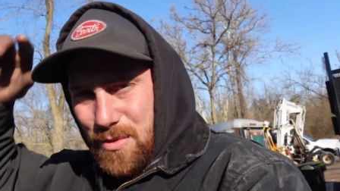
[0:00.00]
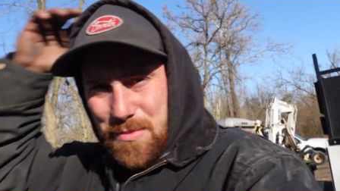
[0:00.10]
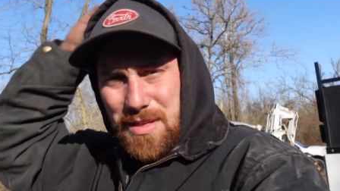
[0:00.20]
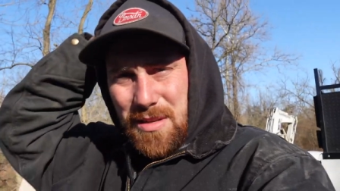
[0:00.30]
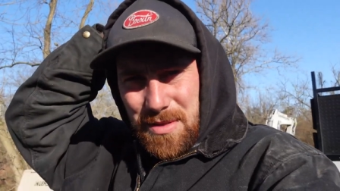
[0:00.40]
annoys
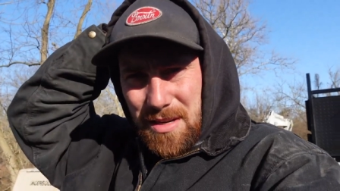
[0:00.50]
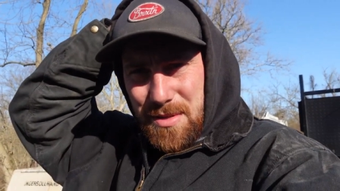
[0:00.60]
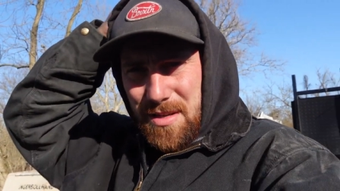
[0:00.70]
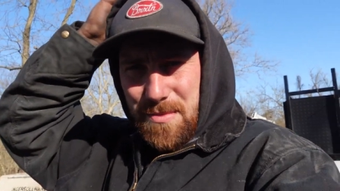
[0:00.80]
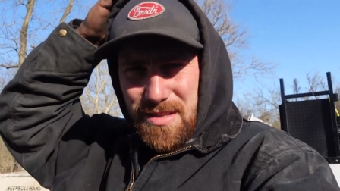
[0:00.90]
me sometimes
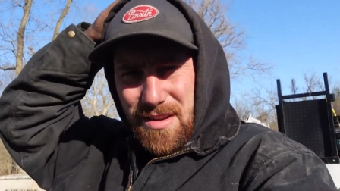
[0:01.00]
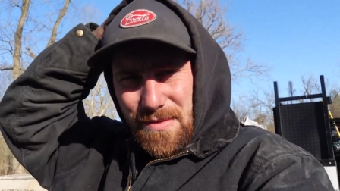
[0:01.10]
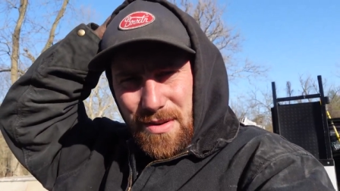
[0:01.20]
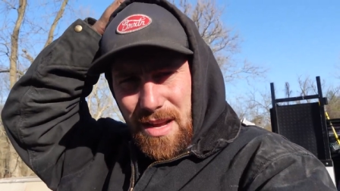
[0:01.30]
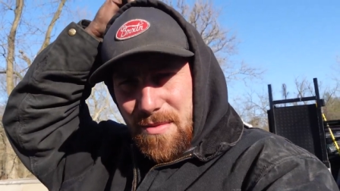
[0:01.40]
seeing myself
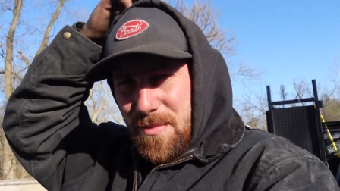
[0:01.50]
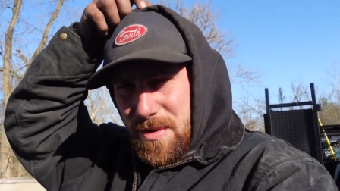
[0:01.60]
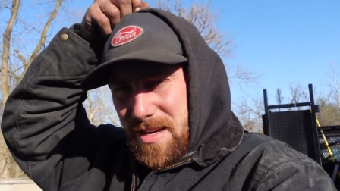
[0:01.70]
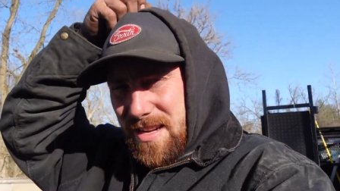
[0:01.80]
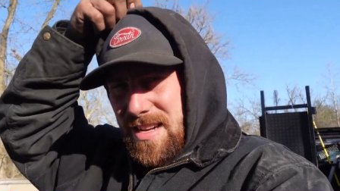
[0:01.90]
on camera,
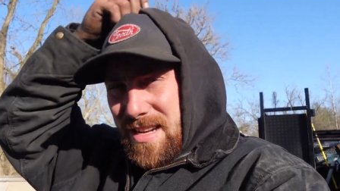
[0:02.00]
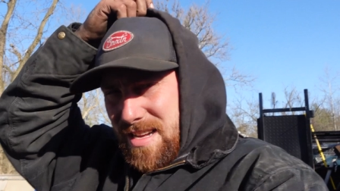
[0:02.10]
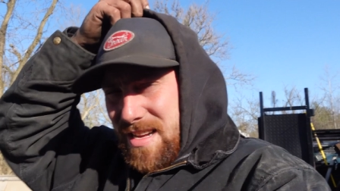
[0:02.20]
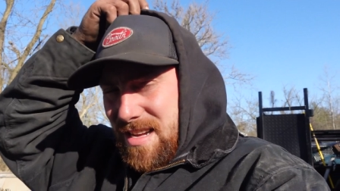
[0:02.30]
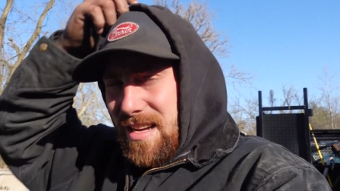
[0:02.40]
but
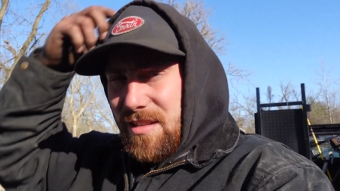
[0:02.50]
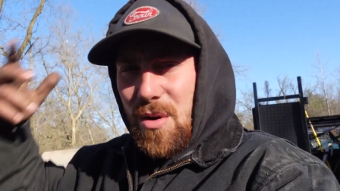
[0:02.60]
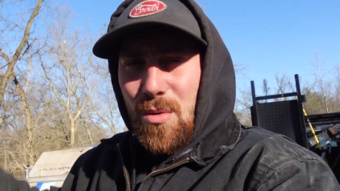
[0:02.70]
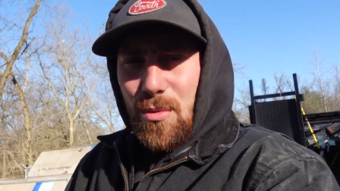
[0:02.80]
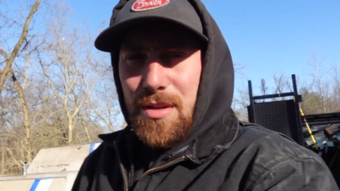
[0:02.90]
it's
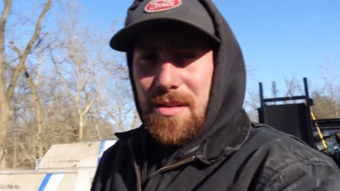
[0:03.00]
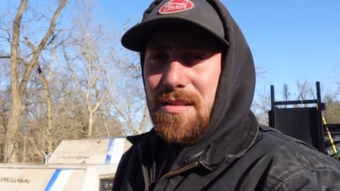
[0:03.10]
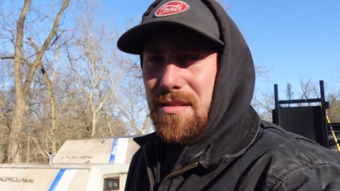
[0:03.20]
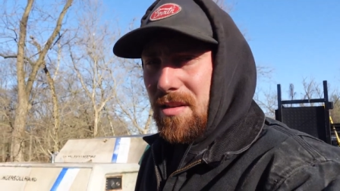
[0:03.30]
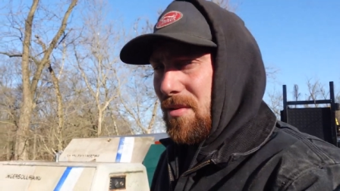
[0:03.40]
cold,
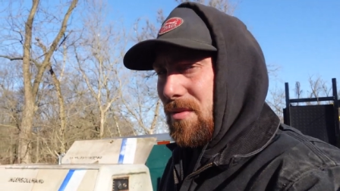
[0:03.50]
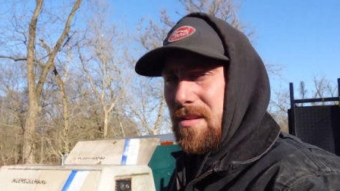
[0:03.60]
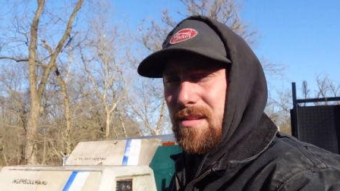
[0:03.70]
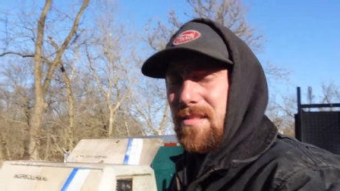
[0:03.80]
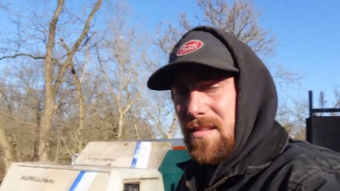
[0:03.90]
so
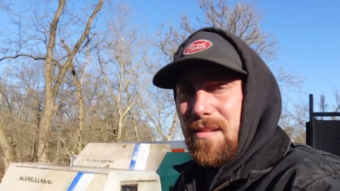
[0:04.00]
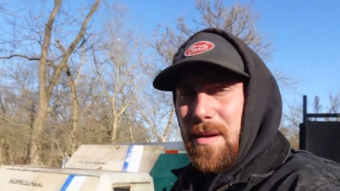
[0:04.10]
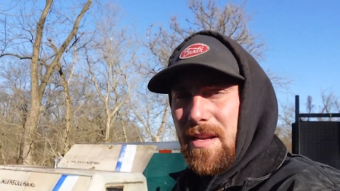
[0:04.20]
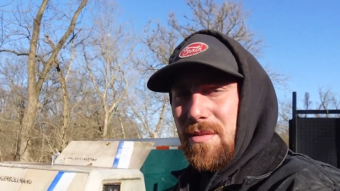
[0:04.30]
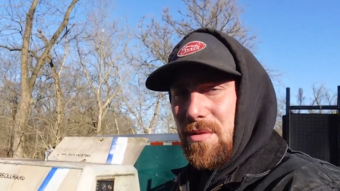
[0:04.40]

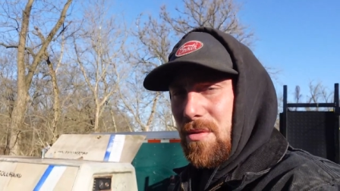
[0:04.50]
my ears are